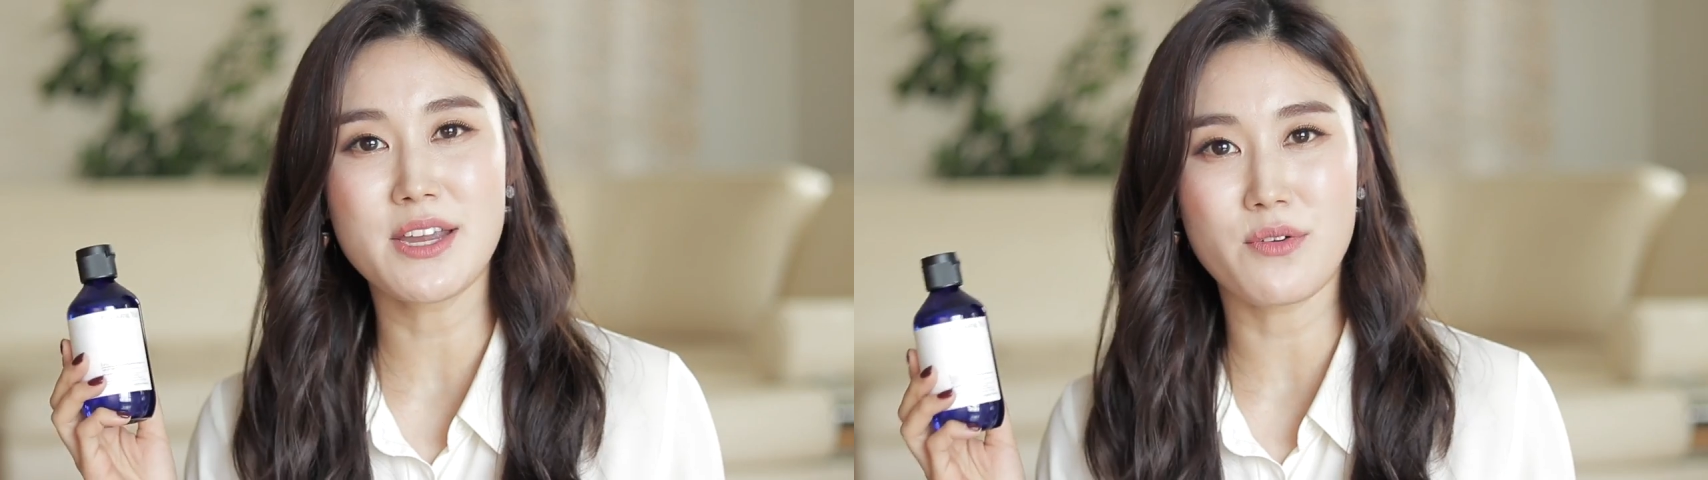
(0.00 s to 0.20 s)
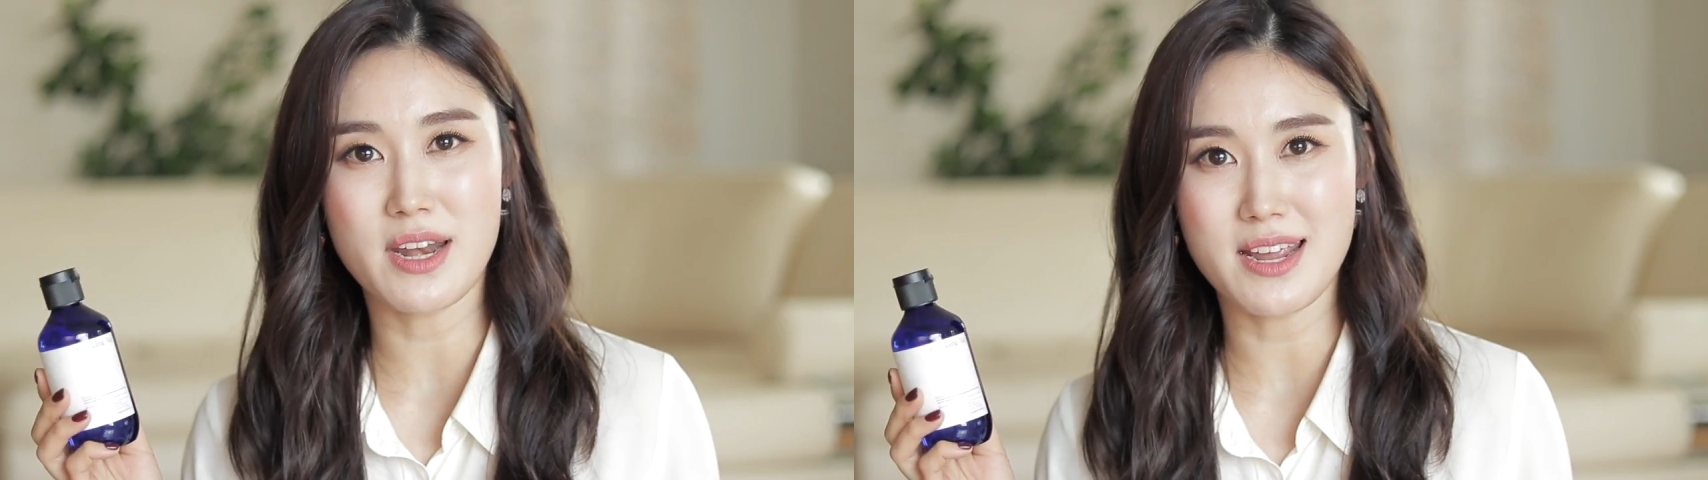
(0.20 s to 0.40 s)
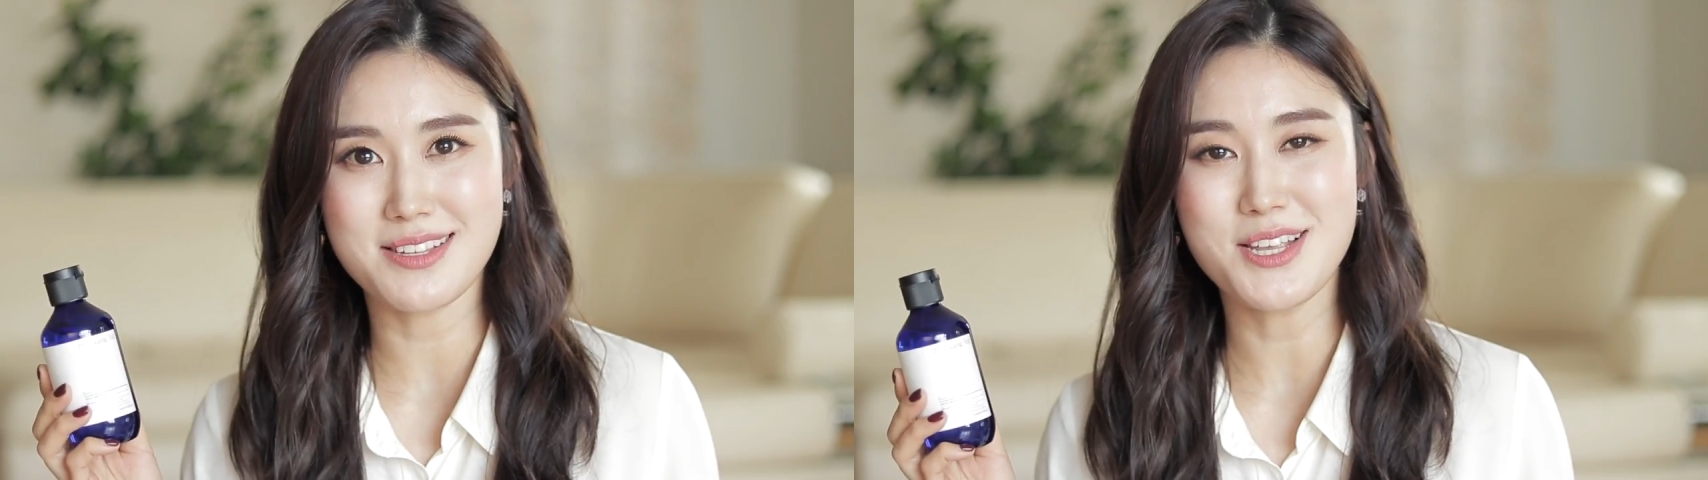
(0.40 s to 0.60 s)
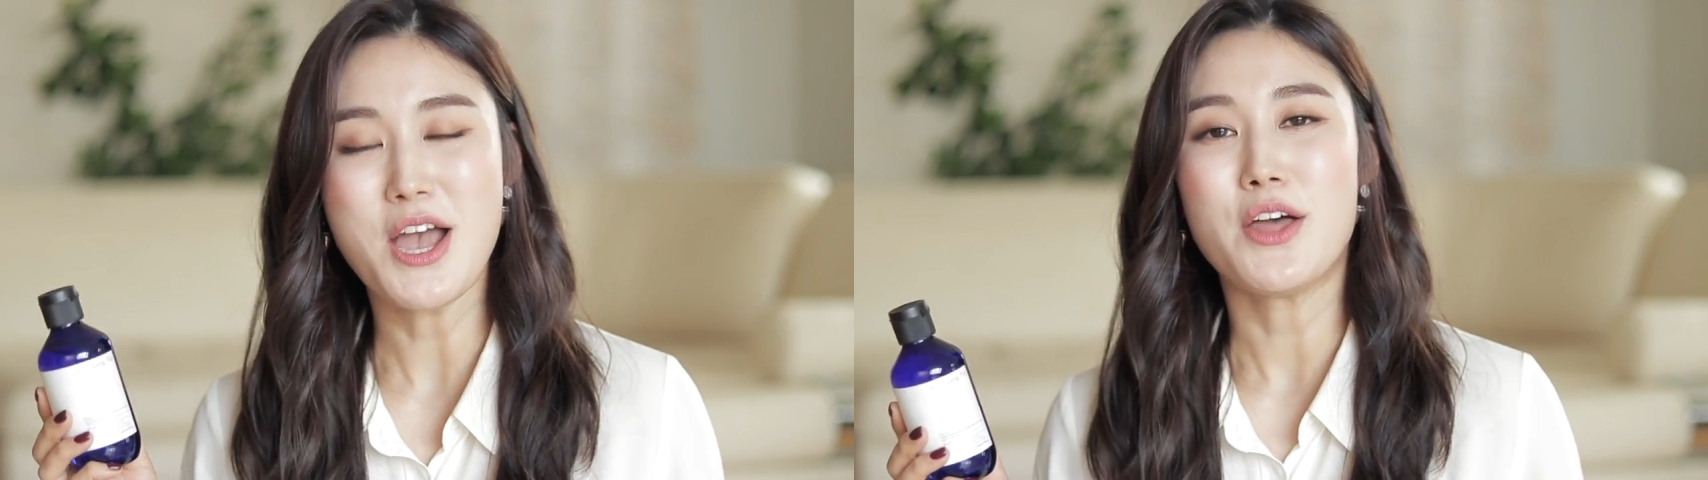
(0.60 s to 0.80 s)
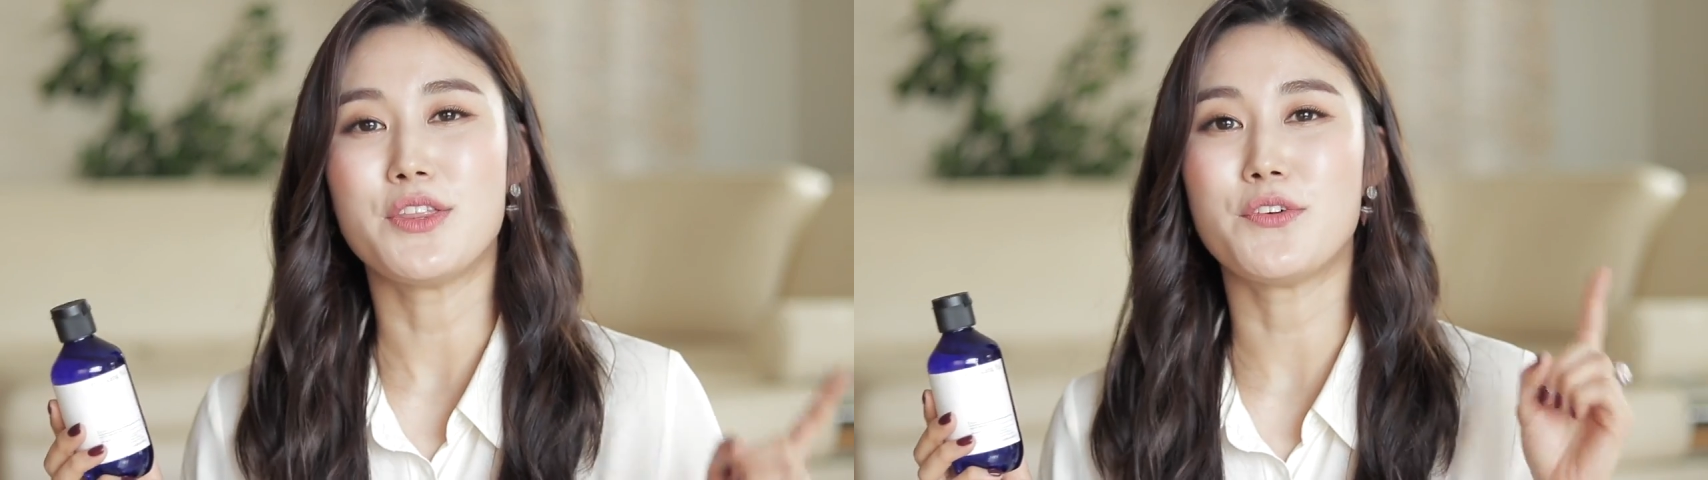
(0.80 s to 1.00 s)
ingredients,
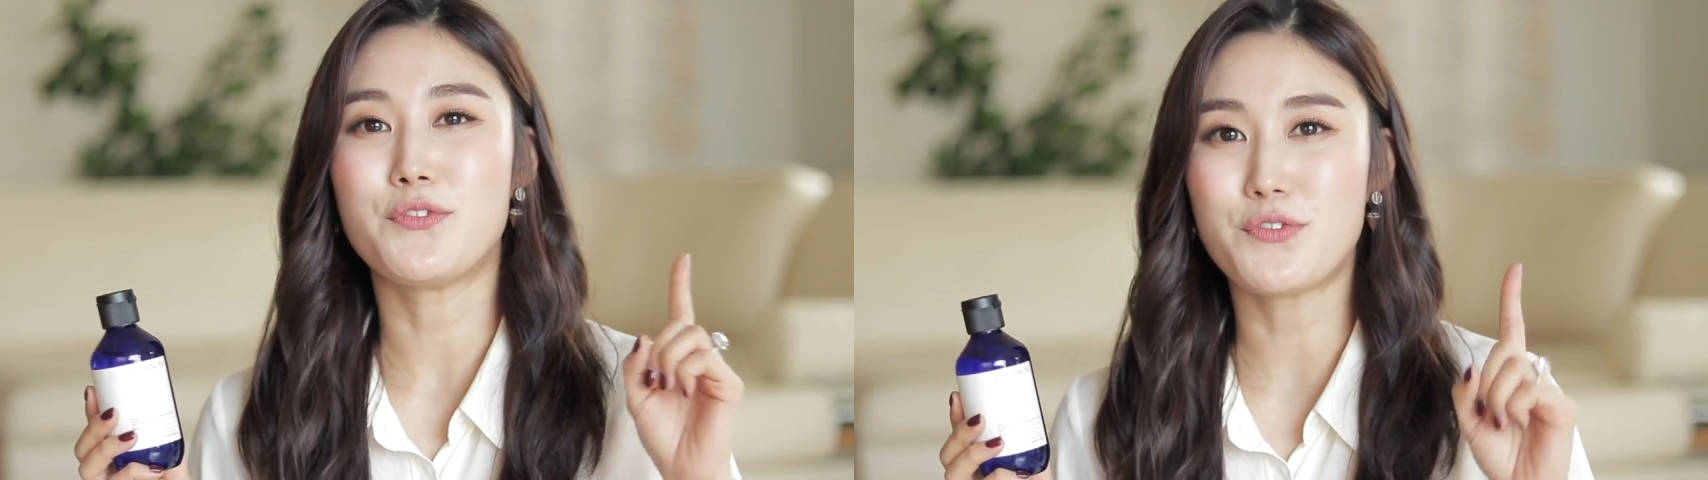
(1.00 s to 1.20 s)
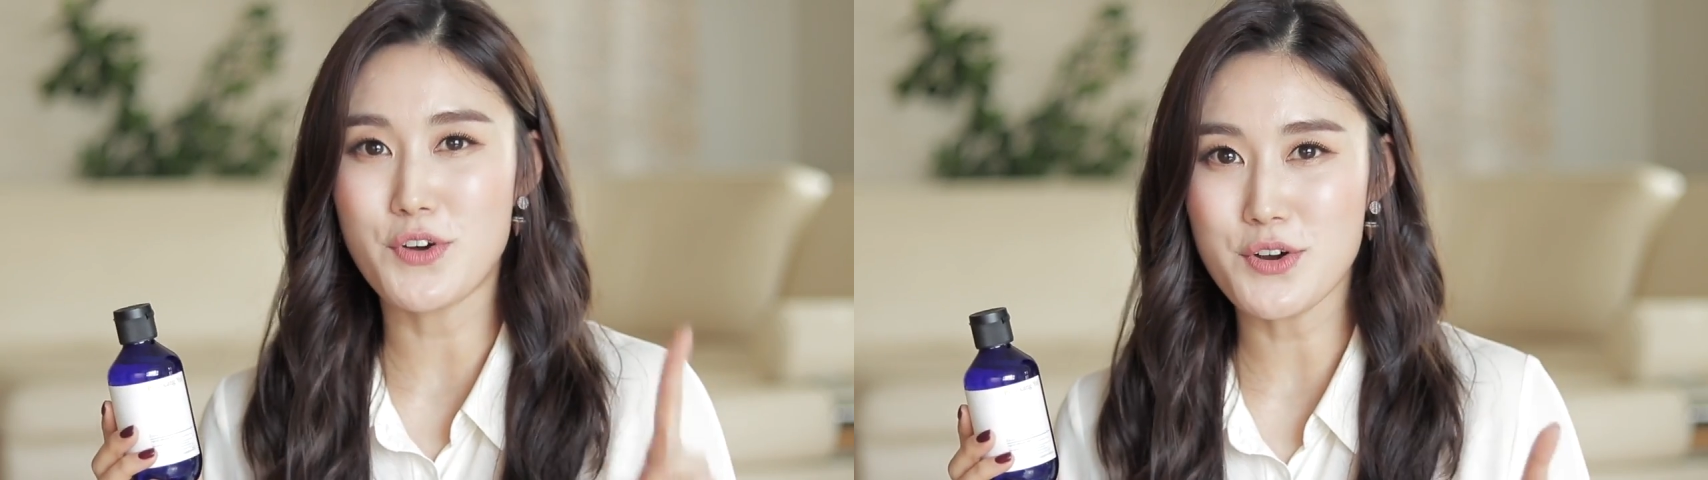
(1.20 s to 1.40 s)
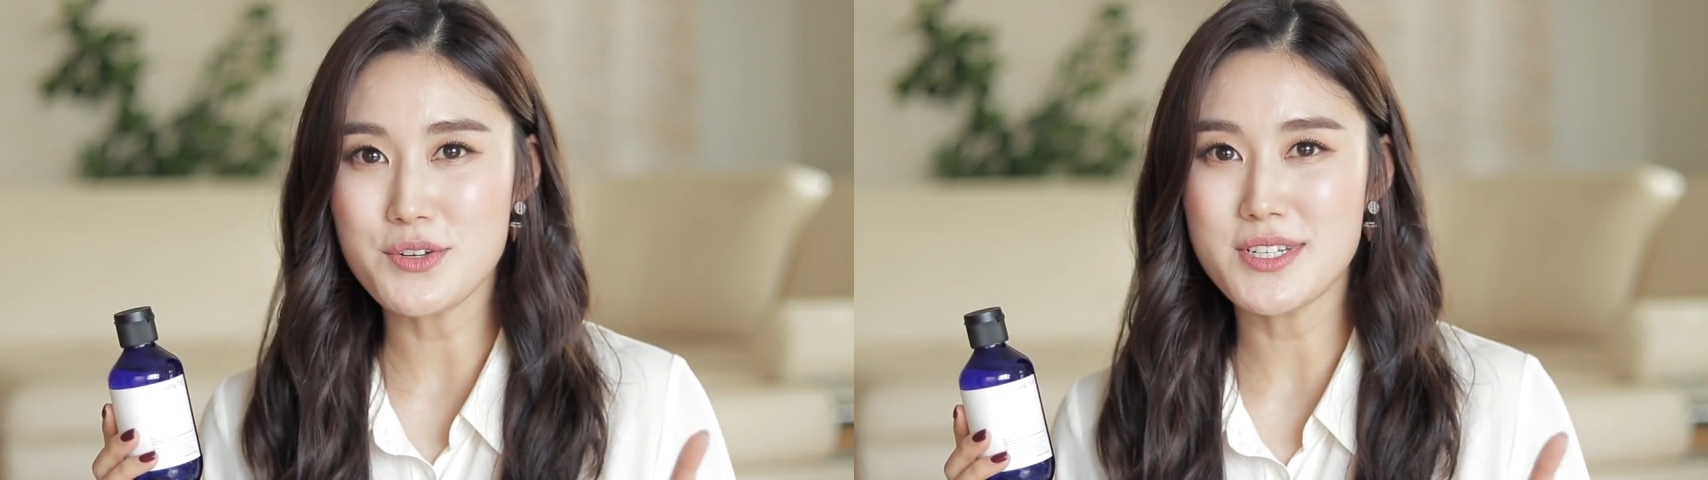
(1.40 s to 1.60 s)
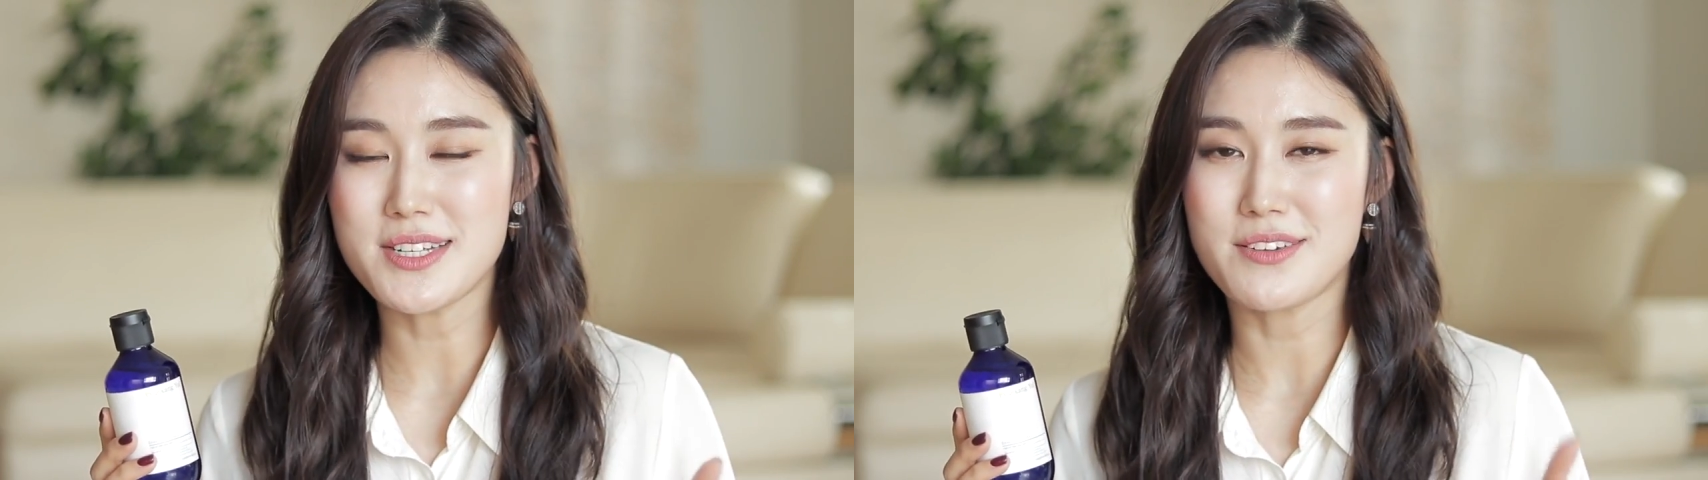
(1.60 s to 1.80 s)
the first